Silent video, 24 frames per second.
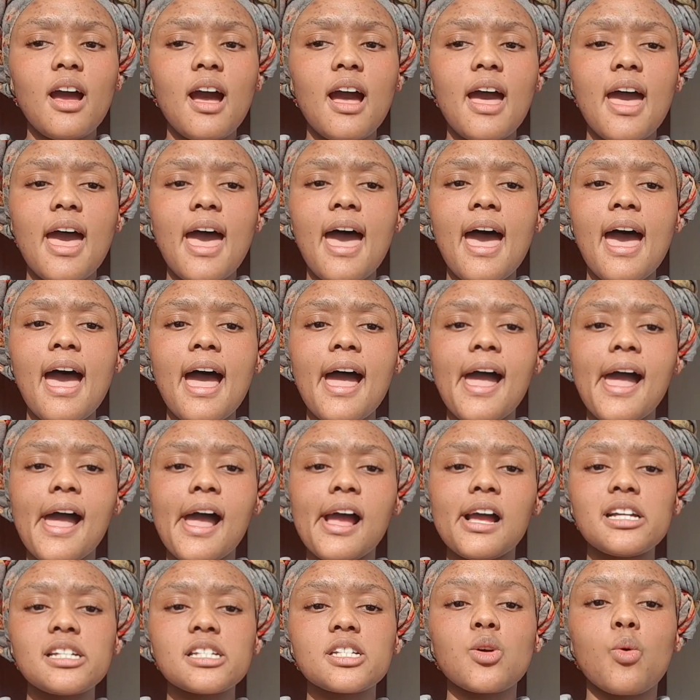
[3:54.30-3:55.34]

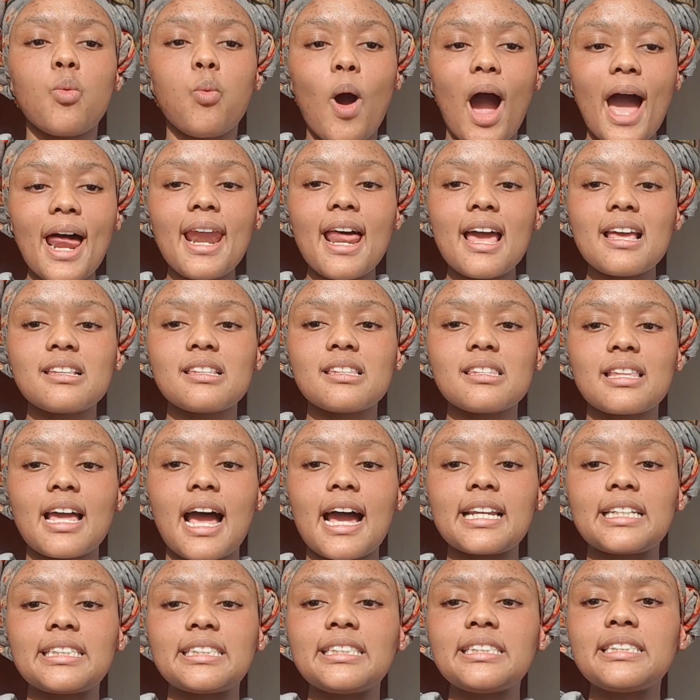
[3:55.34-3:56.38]
And while I
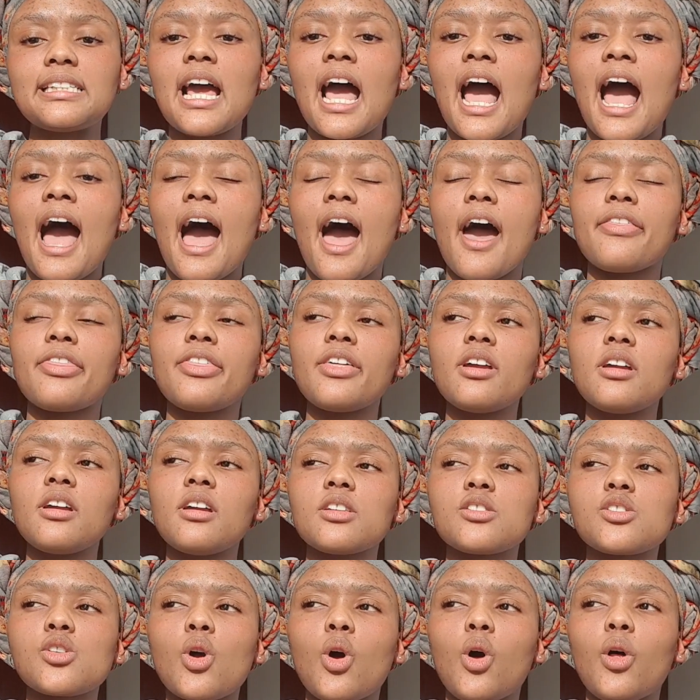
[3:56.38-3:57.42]
studied, I think
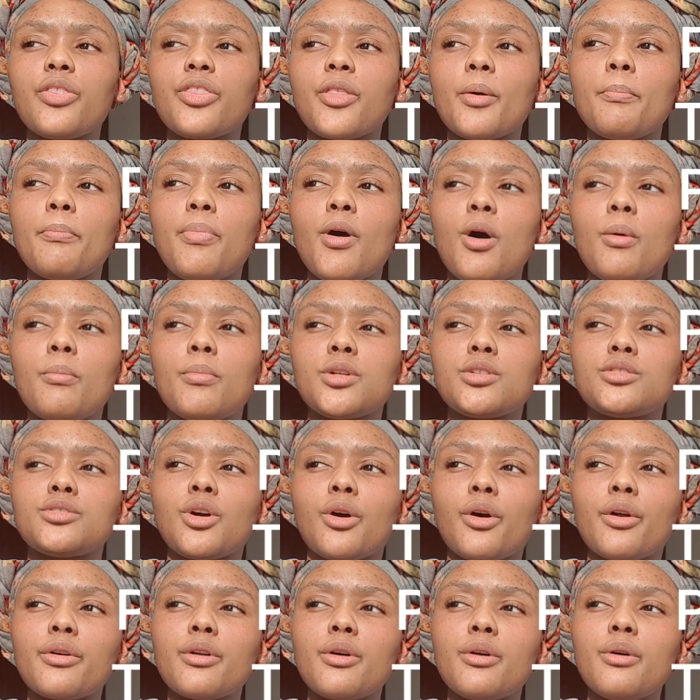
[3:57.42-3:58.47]
it's called the
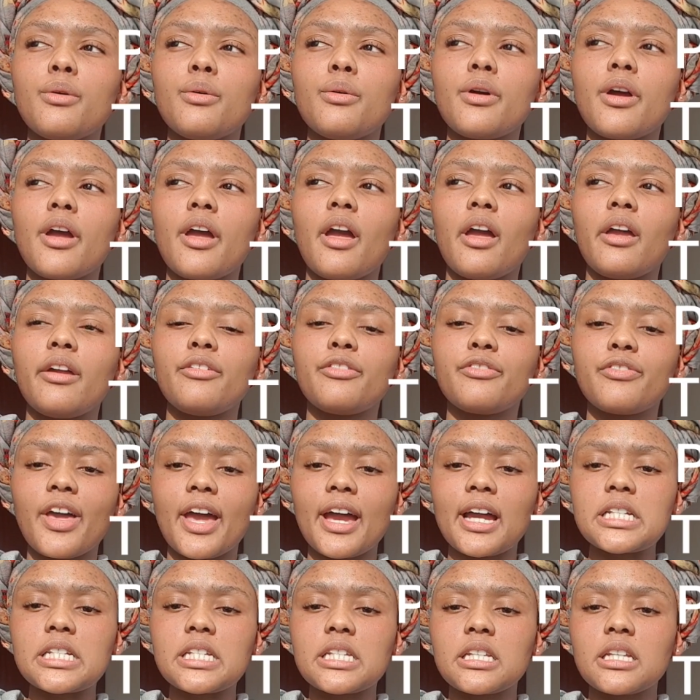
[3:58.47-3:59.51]
Pomodoro
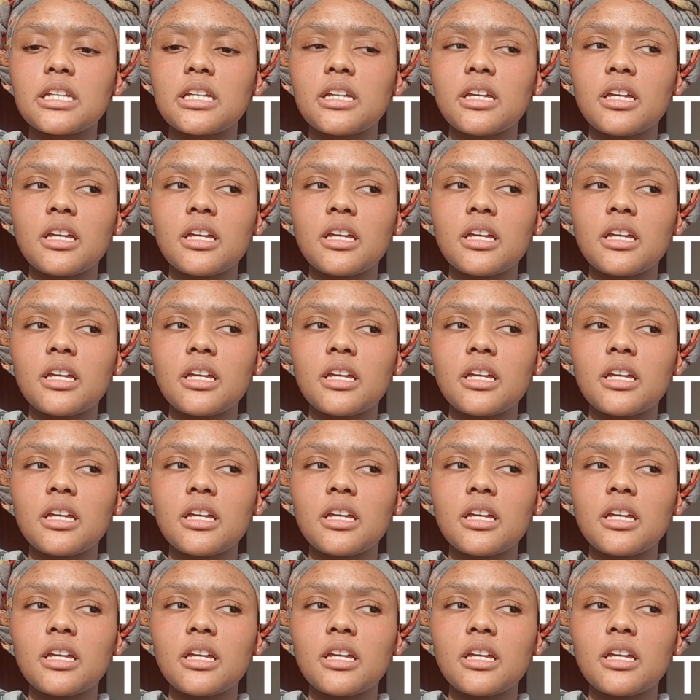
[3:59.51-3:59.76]
effect.